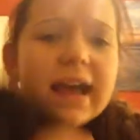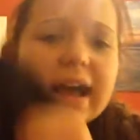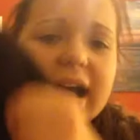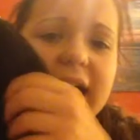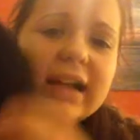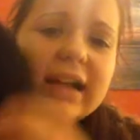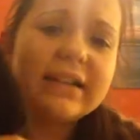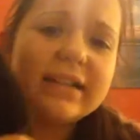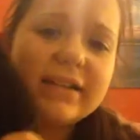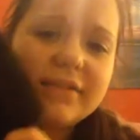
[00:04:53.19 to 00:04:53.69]

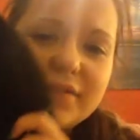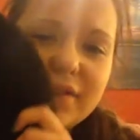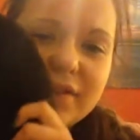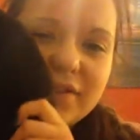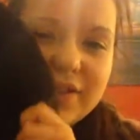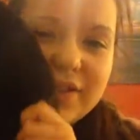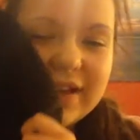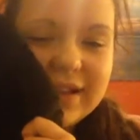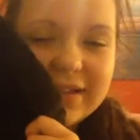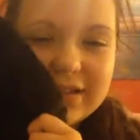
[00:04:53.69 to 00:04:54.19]
and I've
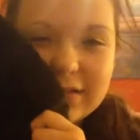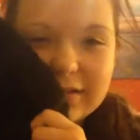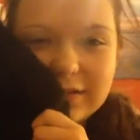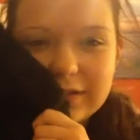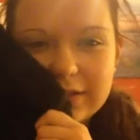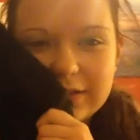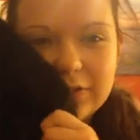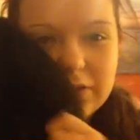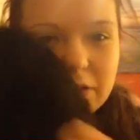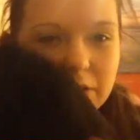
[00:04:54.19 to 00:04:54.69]
got this because
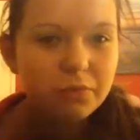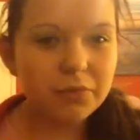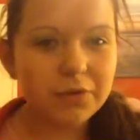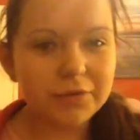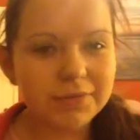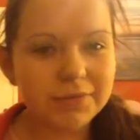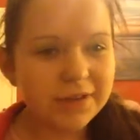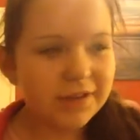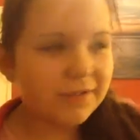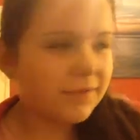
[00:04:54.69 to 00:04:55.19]
it's so
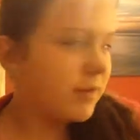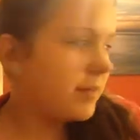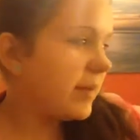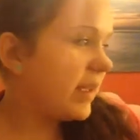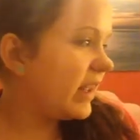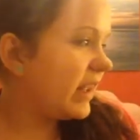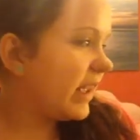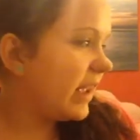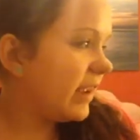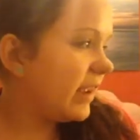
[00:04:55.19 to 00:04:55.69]
warm and I've got
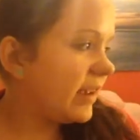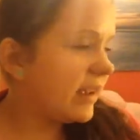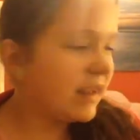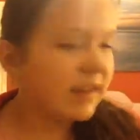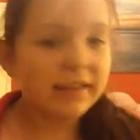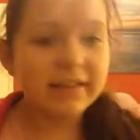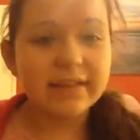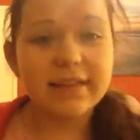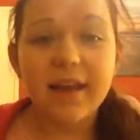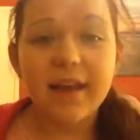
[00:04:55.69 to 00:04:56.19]
bellyache and
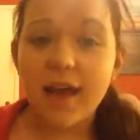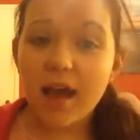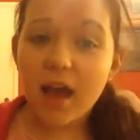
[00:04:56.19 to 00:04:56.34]
it's